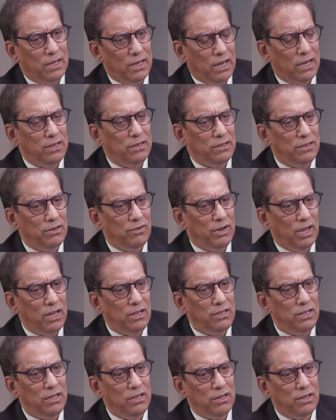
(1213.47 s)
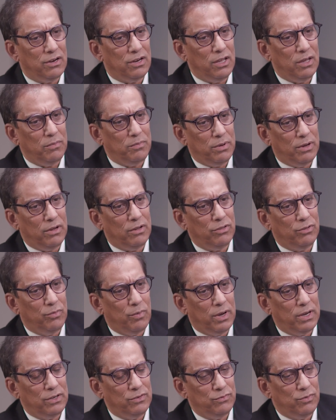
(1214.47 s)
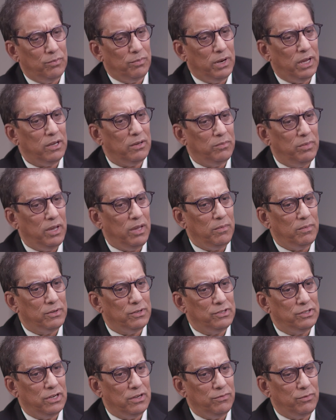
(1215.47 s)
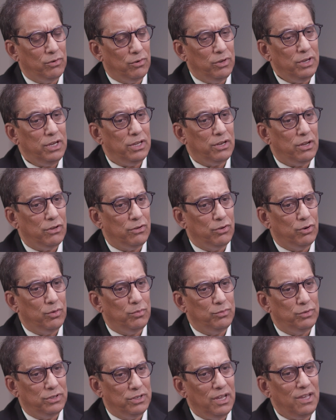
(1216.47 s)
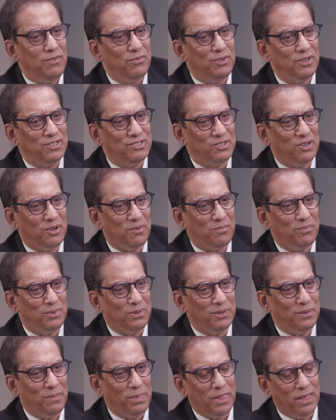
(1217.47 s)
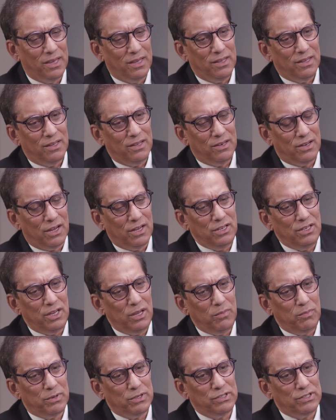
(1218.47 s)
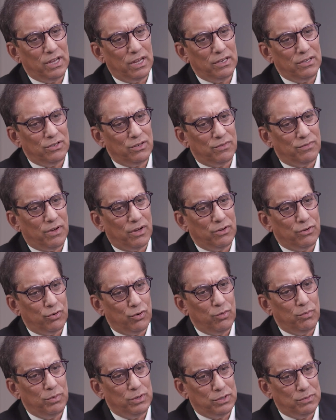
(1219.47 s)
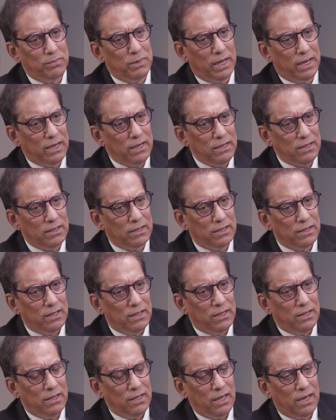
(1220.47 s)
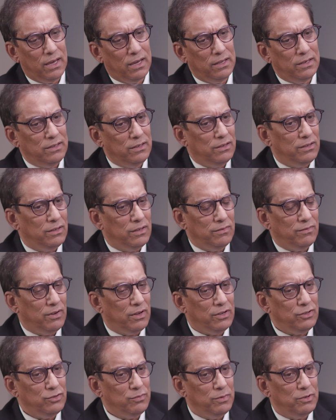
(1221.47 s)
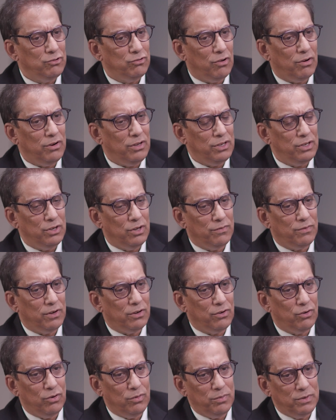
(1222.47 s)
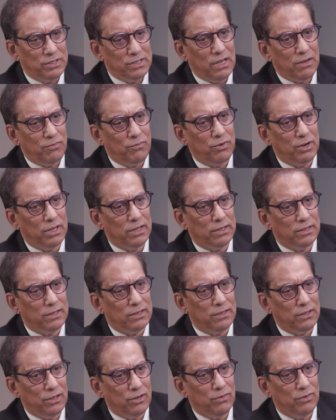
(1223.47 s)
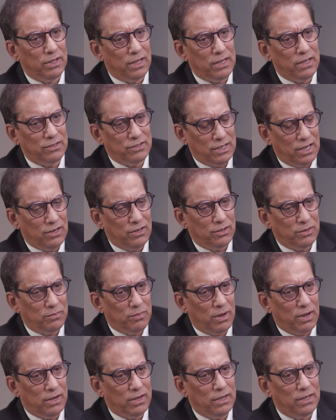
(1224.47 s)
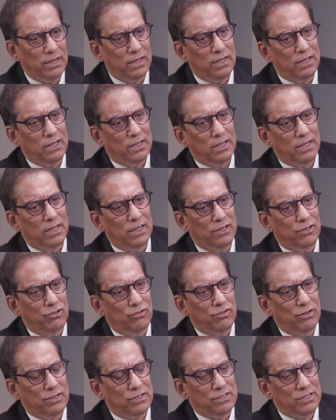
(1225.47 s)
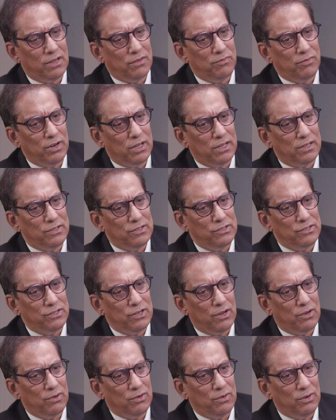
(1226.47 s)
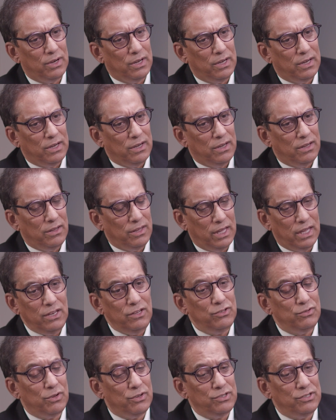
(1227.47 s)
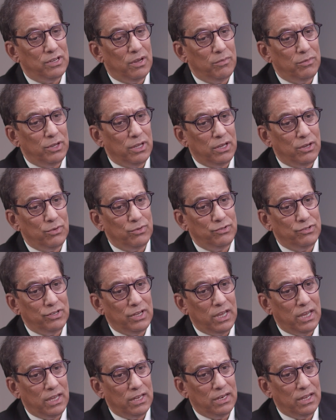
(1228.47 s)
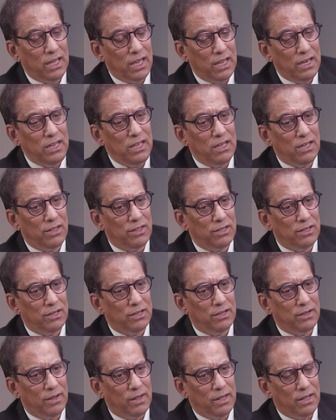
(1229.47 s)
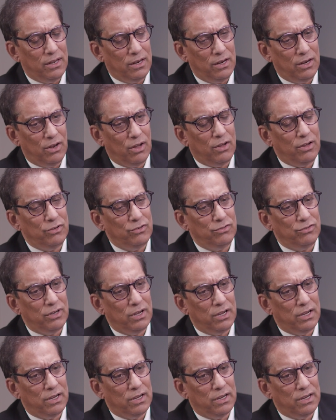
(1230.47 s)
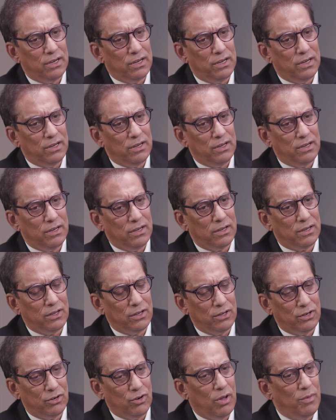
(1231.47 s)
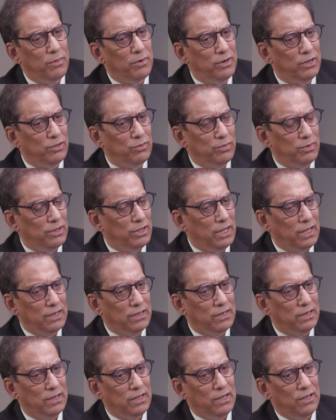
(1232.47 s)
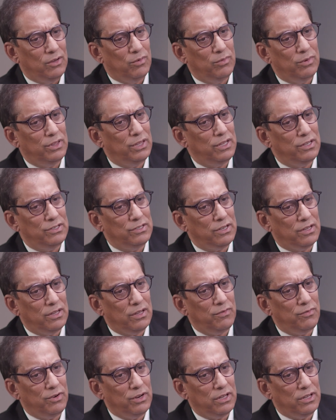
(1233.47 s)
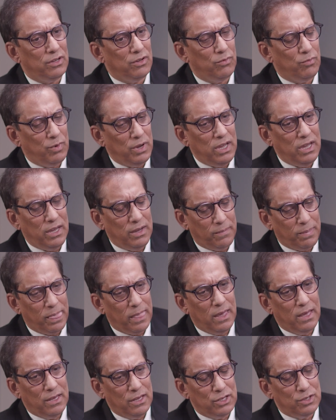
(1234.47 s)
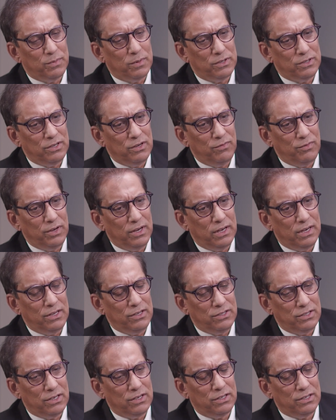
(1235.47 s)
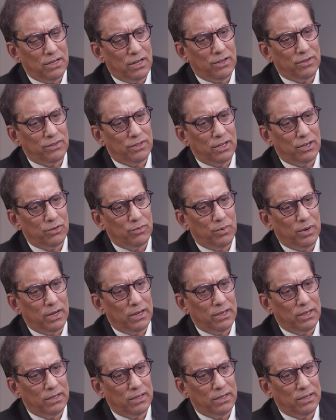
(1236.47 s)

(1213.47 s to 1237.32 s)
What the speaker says: and creating career pathways for black people. So if you look at our group today, for example, 90% of our group is black, and the vast majority of our group is African. That it's headed by indigenous Africans. So that is not something you'll see in any other large conglomerate within South Africa. We specifically set it out that way.